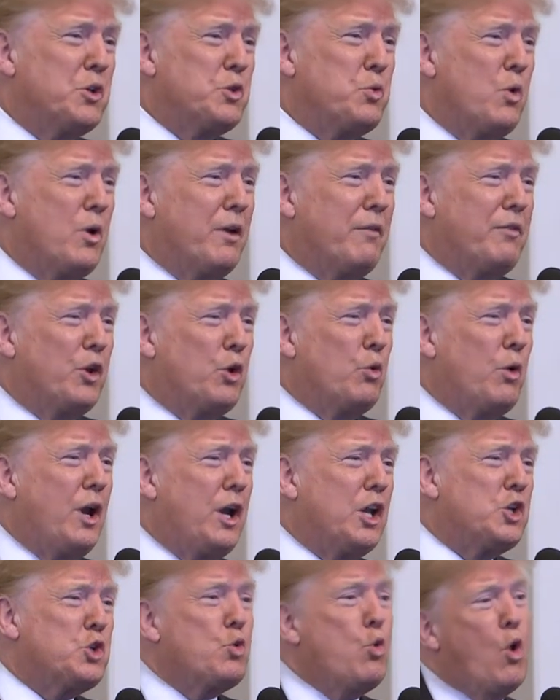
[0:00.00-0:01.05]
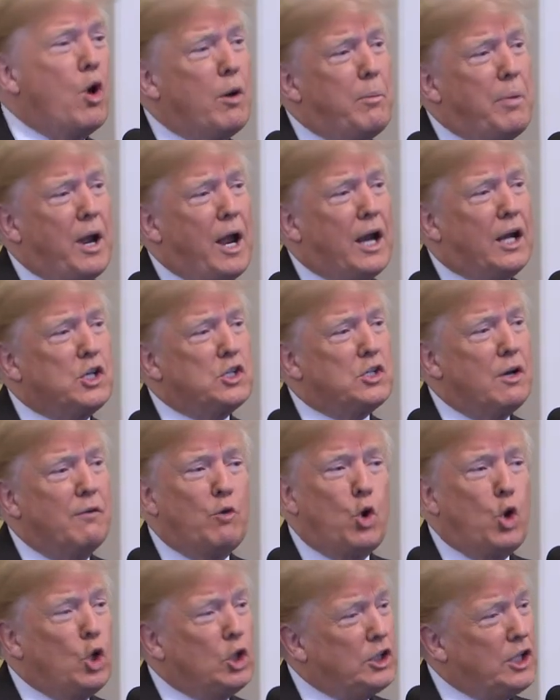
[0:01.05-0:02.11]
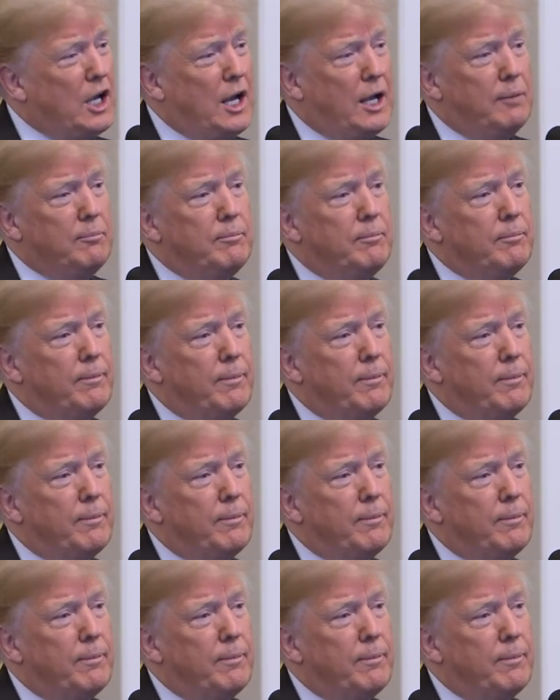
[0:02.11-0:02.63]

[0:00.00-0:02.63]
is one of the greatest quarterbacks of all time.